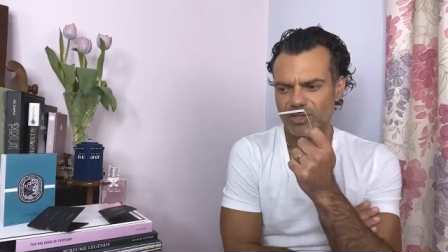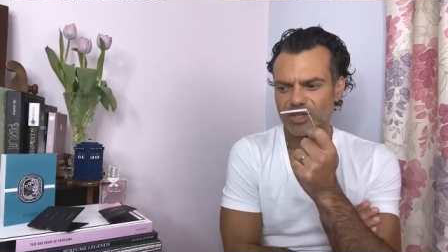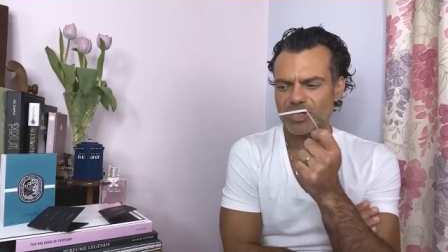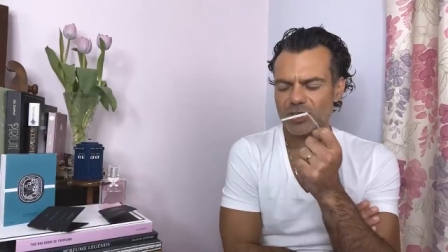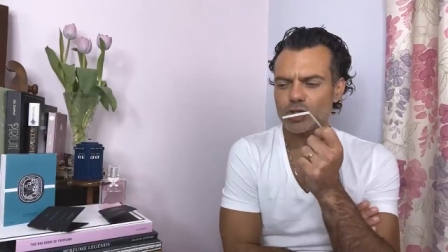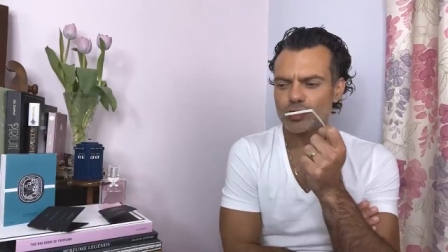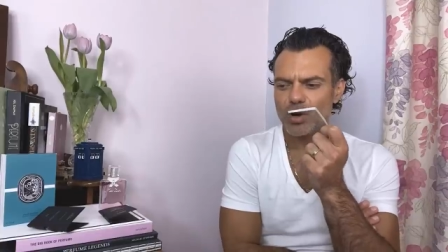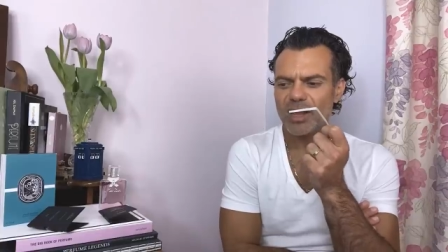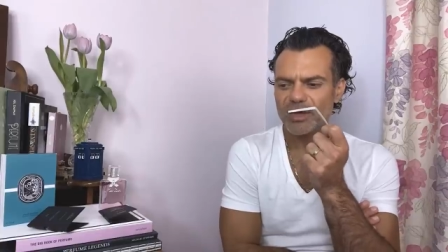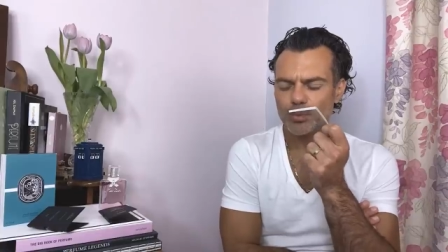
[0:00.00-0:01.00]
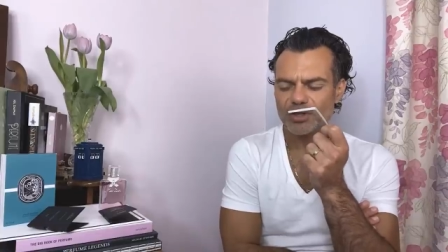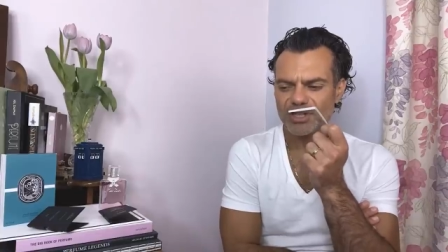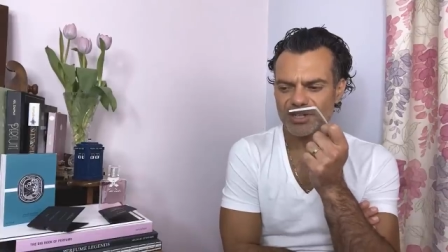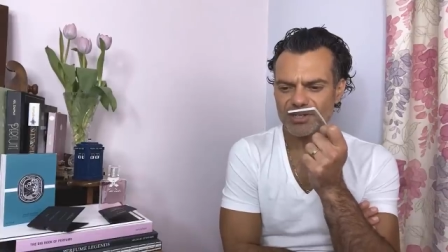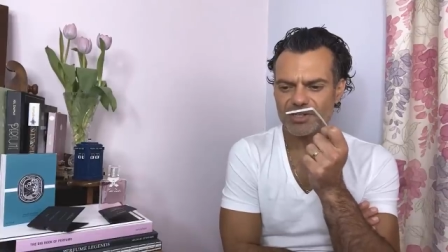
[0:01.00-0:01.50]
just a dry
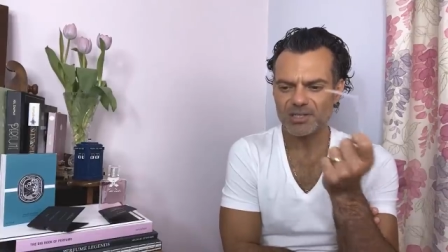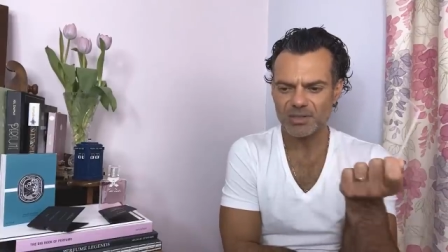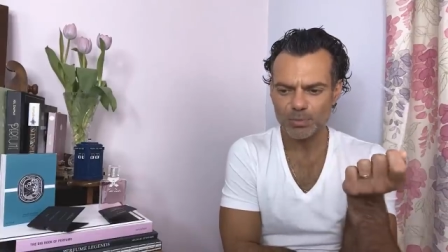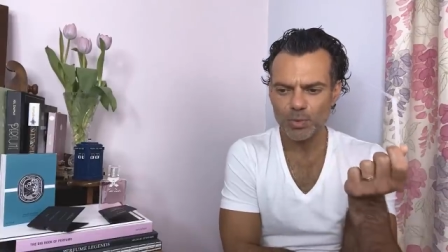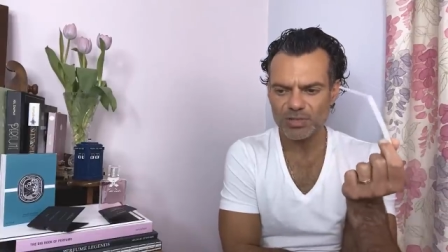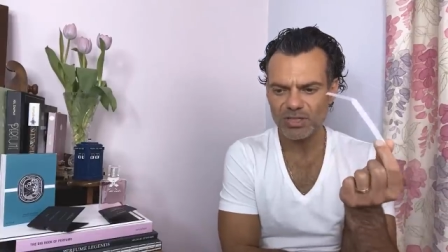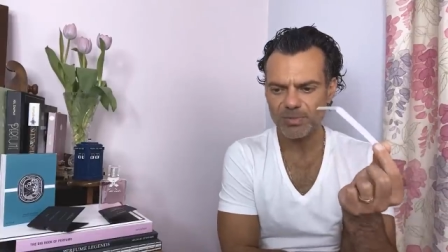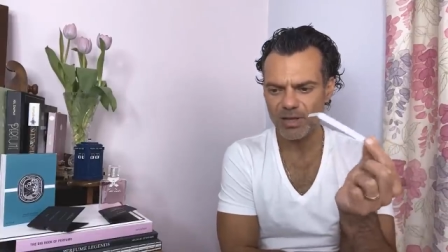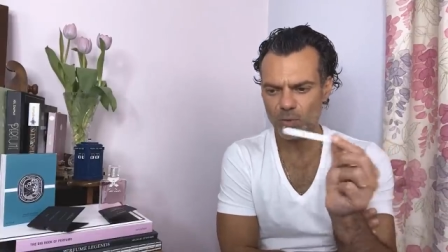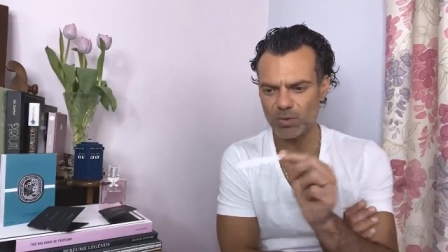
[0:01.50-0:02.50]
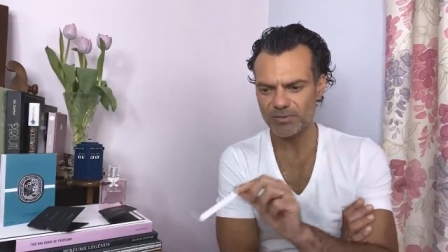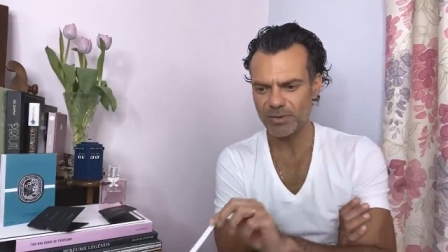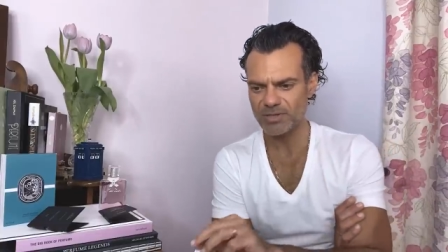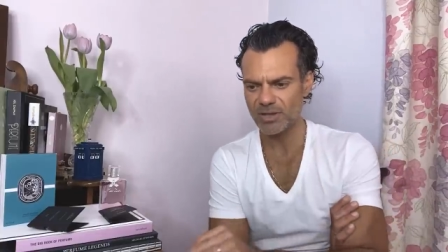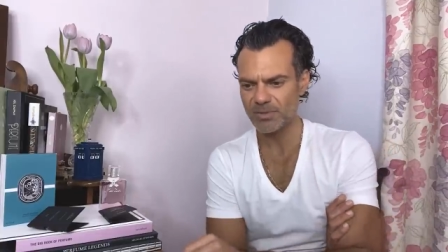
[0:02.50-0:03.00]
woodiness supported by all of
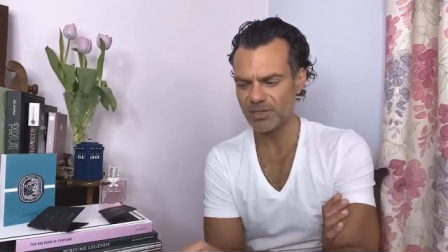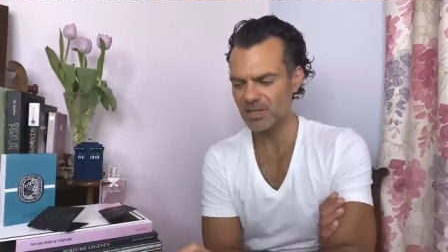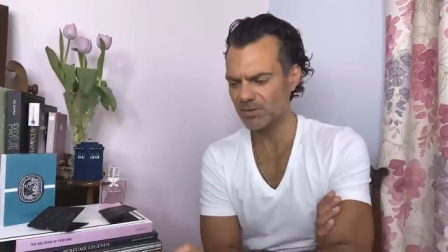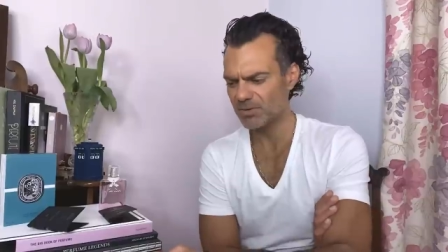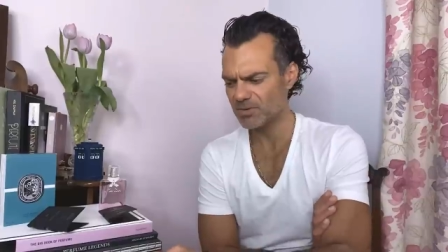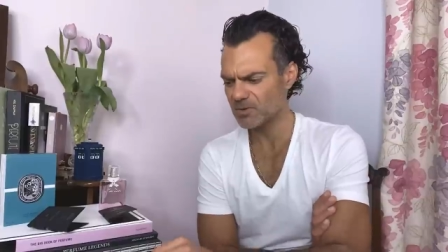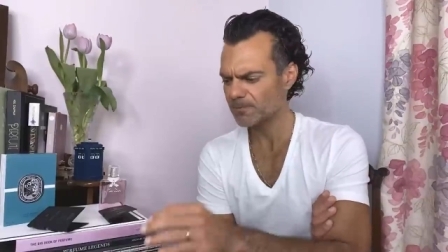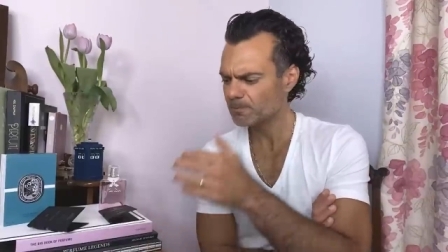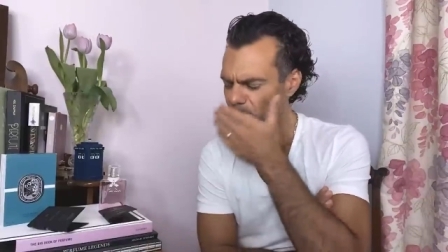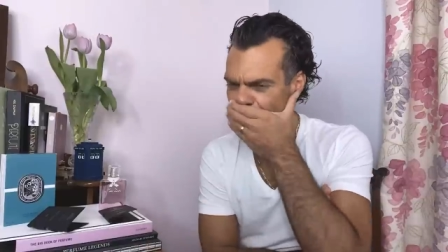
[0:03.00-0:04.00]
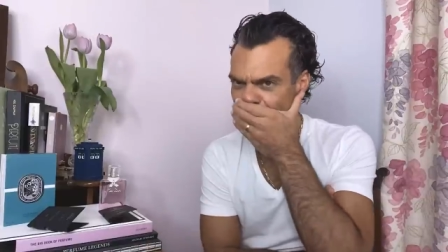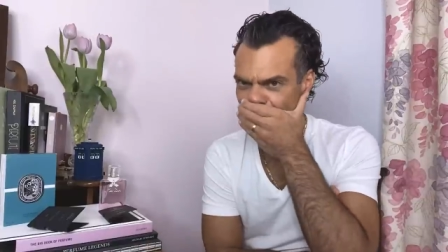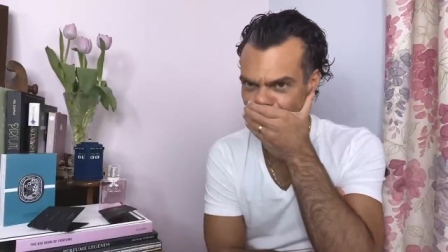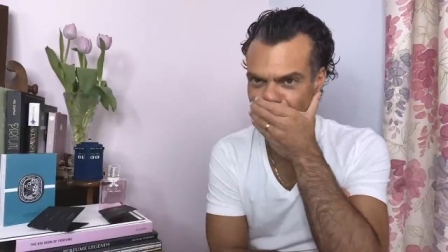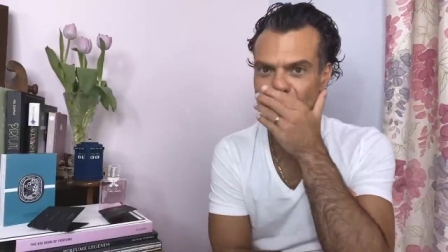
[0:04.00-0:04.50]
those other materials. Hmm.